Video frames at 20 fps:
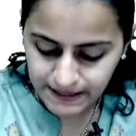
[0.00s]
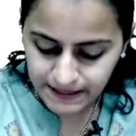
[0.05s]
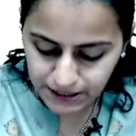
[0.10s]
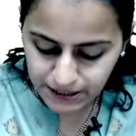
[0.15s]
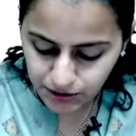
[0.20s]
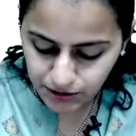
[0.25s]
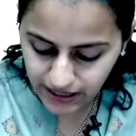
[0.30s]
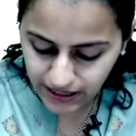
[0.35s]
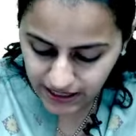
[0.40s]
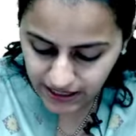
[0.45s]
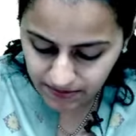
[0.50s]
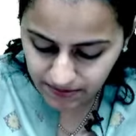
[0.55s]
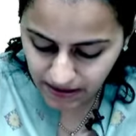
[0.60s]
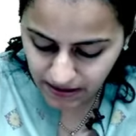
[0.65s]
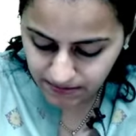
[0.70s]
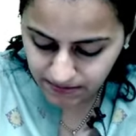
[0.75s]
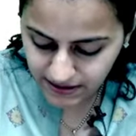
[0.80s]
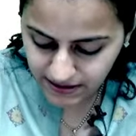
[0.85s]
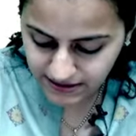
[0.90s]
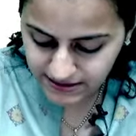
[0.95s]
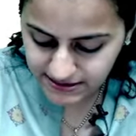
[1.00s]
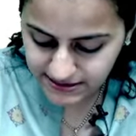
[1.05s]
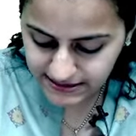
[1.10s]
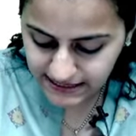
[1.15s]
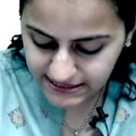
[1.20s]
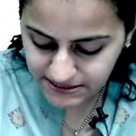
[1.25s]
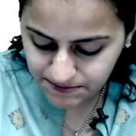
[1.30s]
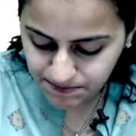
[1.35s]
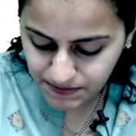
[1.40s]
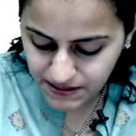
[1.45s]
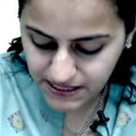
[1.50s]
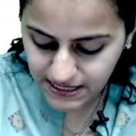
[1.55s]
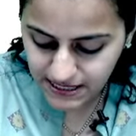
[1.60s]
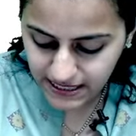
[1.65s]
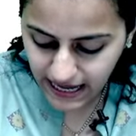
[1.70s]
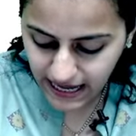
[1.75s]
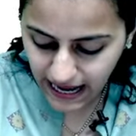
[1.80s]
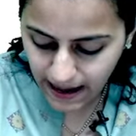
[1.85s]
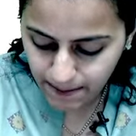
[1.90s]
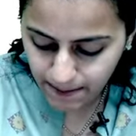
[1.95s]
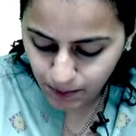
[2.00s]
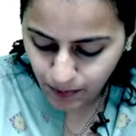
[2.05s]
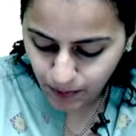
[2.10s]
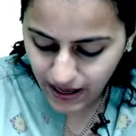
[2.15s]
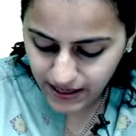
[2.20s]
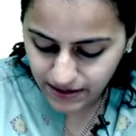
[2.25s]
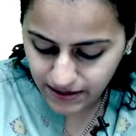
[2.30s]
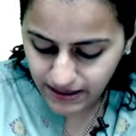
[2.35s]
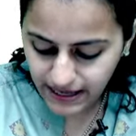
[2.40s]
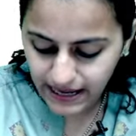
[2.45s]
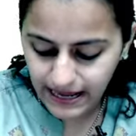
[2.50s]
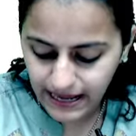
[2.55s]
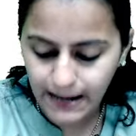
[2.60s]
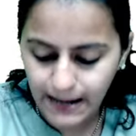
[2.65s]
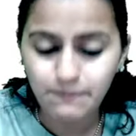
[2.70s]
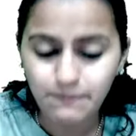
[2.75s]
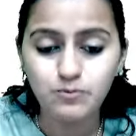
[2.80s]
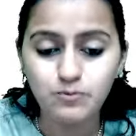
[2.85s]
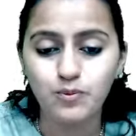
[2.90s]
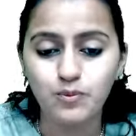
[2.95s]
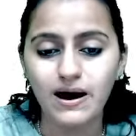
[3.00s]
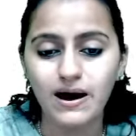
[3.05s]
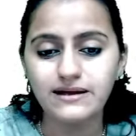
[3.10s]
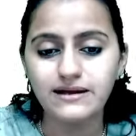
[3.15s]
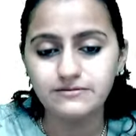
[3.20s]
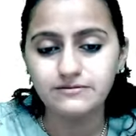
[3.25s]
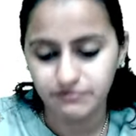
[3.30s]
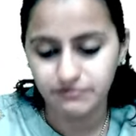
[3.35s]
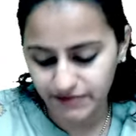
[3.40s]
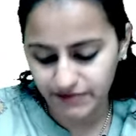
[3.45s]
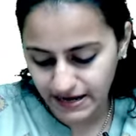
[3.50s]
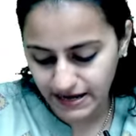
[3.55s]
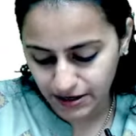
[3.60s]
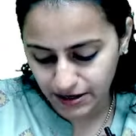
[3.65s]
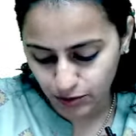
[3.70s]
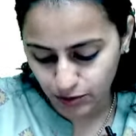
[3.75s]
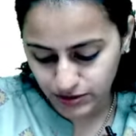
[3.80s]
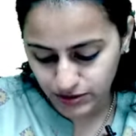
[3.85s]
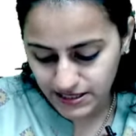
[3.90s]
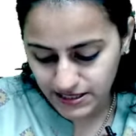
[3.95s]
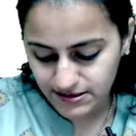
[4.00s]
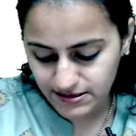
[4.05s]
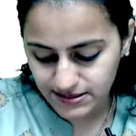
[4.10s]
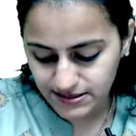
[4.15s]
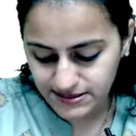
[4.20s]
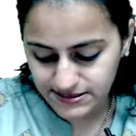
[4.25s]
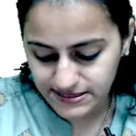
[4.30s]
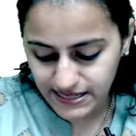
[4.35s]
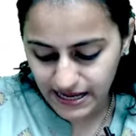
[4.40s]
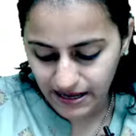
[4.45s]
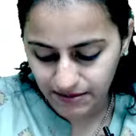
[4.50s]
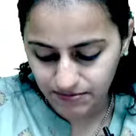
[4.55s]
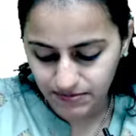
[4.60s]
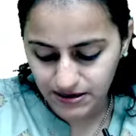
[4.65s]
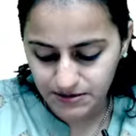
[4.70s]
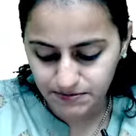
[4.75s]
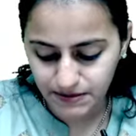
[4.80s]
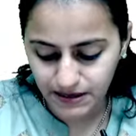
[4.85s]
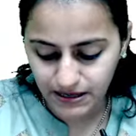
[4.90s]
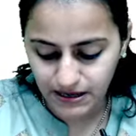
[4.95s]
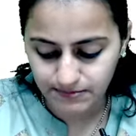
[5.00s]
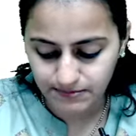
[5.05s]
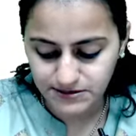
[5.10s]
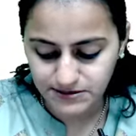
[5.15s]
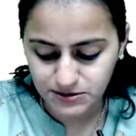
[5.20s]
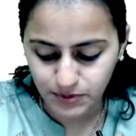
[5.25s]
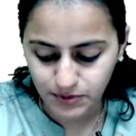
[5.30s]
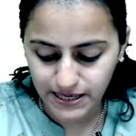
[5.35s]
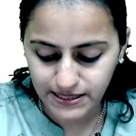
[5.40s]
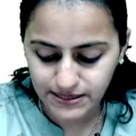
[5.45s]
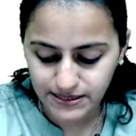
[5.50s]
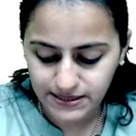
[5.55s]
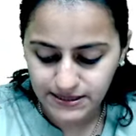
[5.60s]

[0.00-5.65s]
You can remember this as PCAM 1. M1, when I rotate this M, it becomes 1.